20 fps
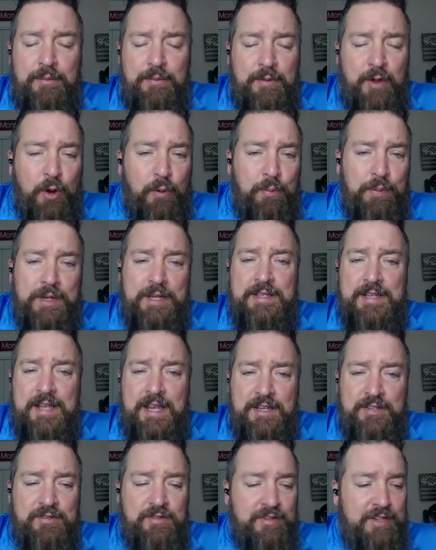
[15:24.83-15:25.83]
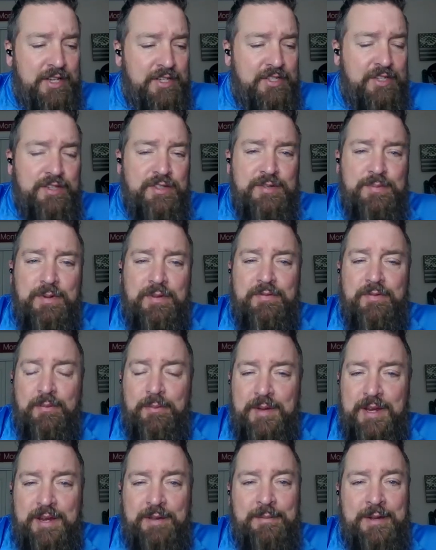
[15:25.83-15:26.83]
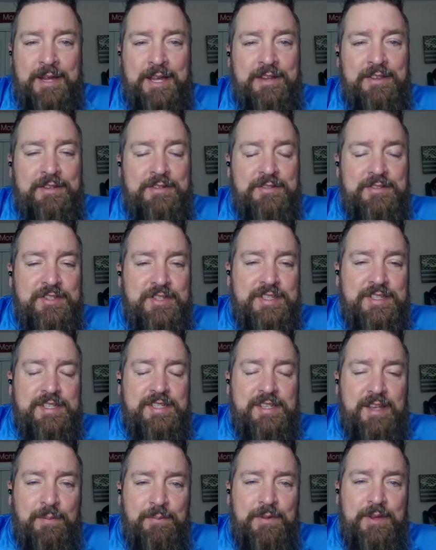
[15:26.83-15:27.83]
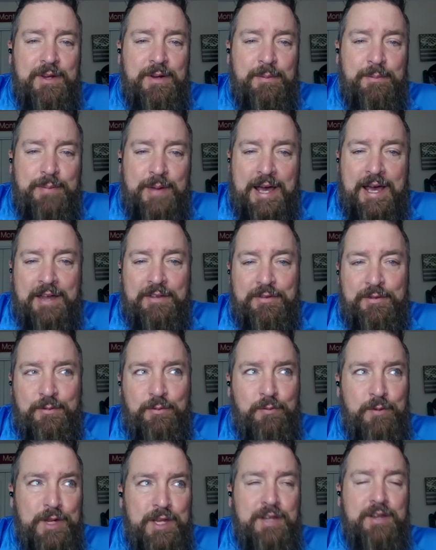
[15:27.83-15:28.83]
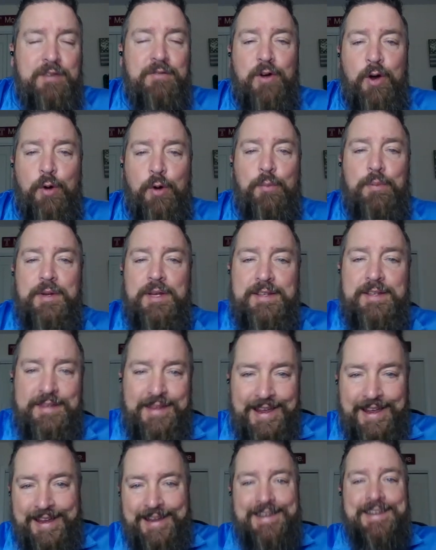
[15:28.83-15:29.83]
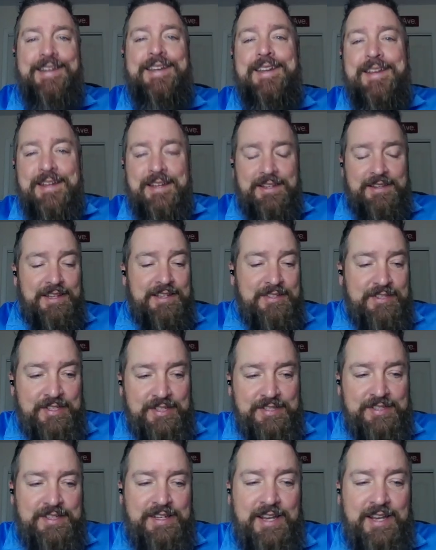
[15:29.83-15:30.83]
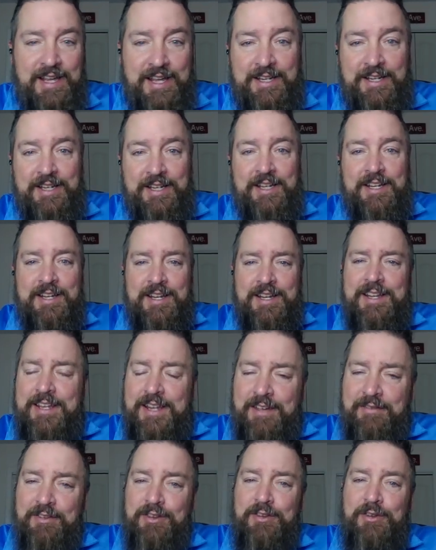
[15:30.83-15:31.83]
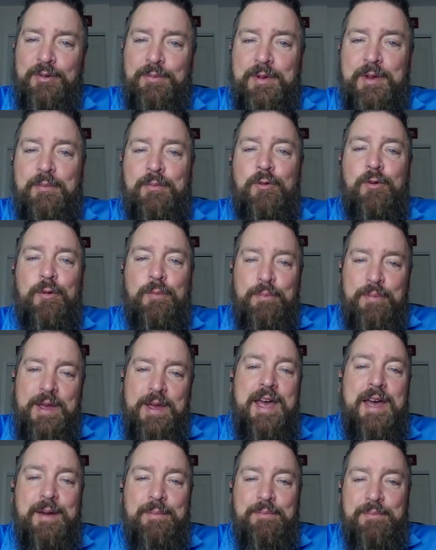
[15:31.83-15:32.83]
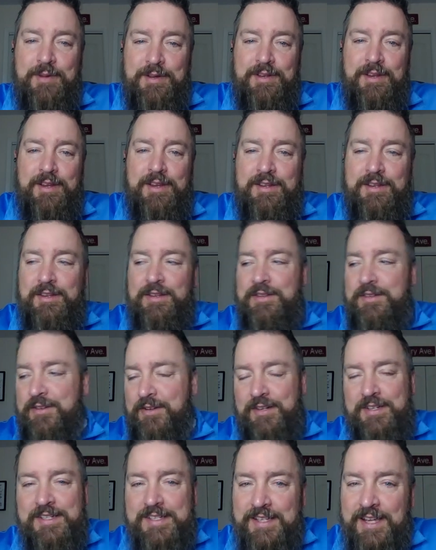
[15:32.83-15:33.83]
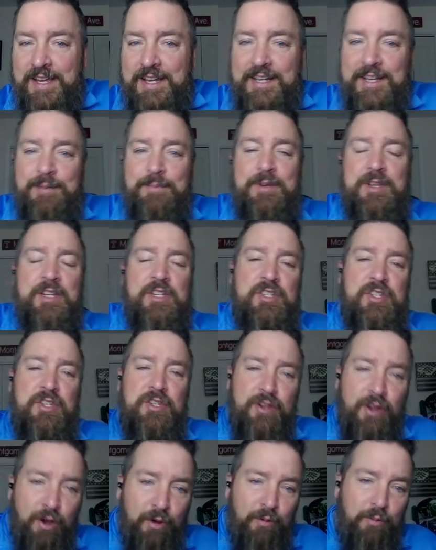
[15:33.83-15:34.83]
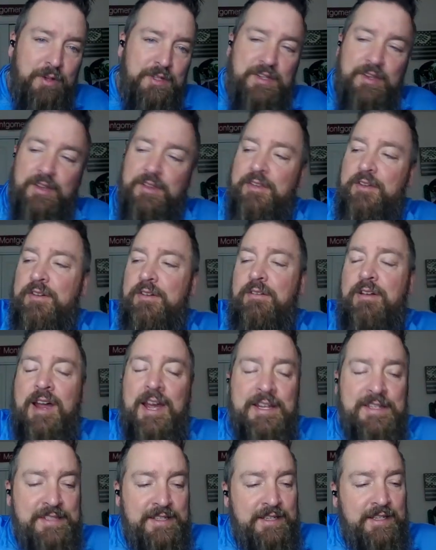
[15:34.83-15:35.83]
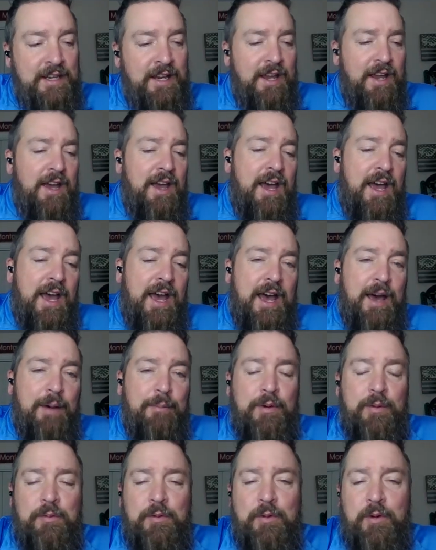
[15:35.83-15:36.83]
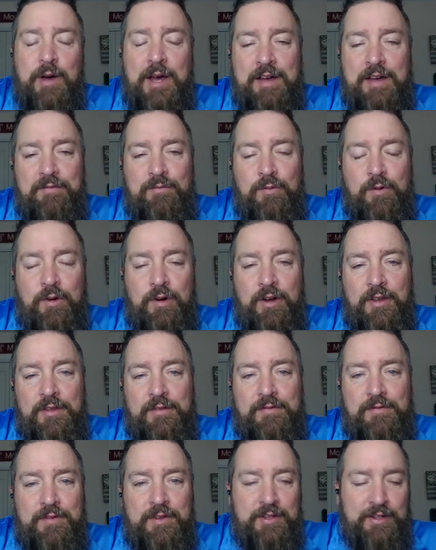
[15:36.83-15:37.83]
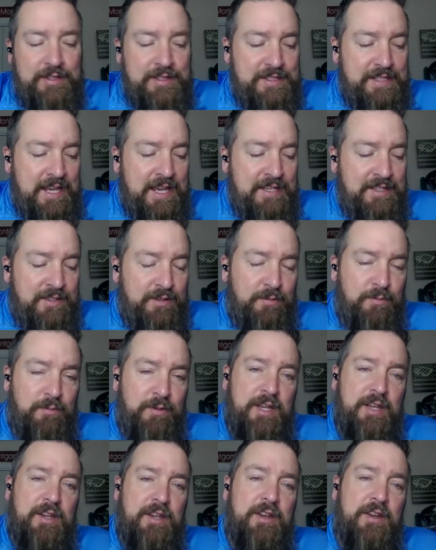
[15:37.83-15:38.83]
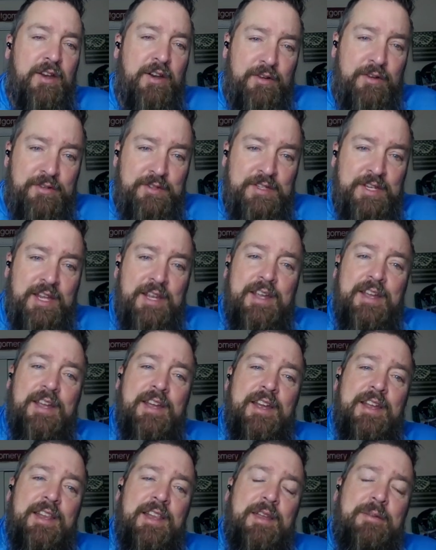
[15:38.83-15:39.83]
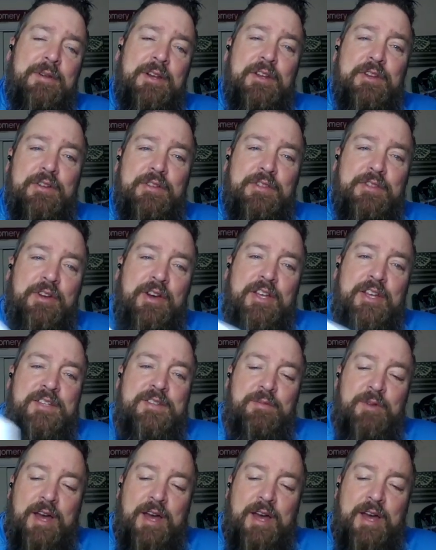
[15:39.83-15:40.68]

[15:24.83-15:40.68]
opening day traditions, but for me, man, there's just something about the week of opening day that just kind of, you have a little bit more pep and you're excited because you know what's on the horizon. But we'll have more on the Phillies as the week goes. Let me know your thoughts